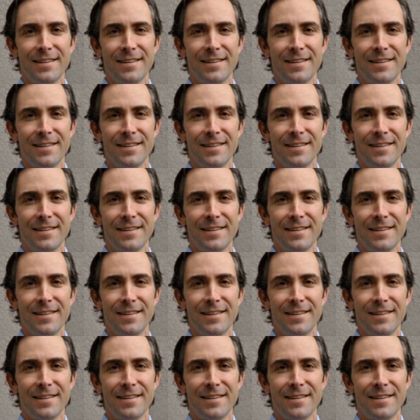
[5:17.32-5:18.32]

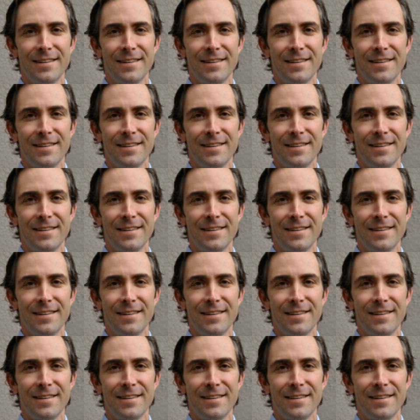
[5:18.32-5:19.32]

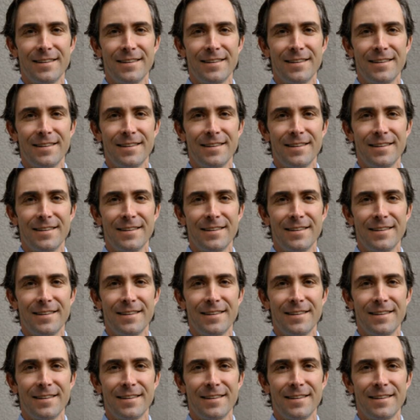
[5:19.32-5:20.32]

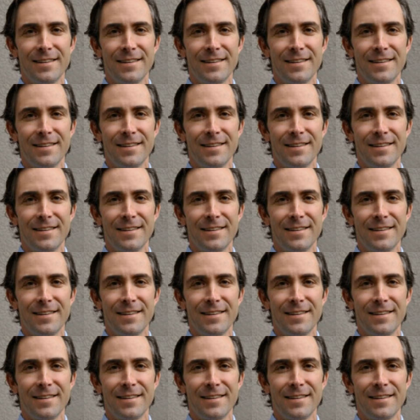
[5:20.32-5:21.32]

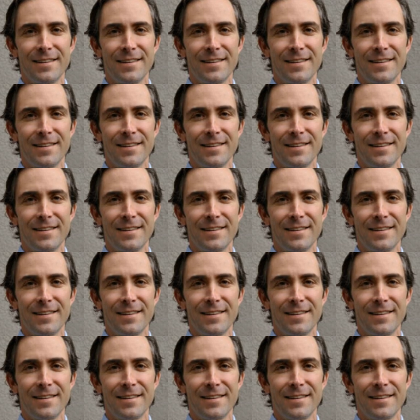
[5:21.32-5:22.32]

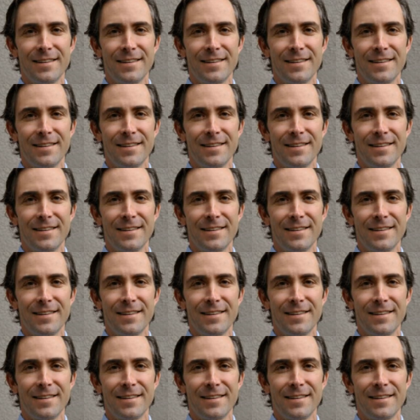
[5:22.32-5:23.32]

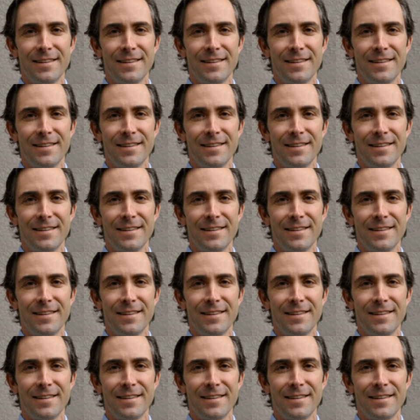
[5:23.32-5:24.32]

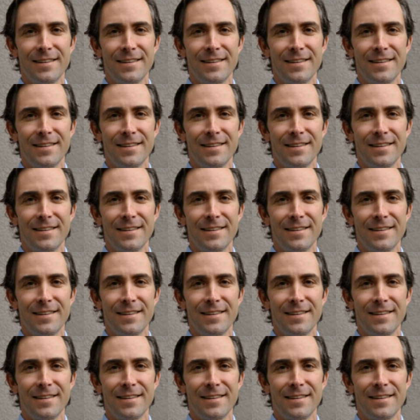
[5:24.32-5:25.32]
(no lip movement)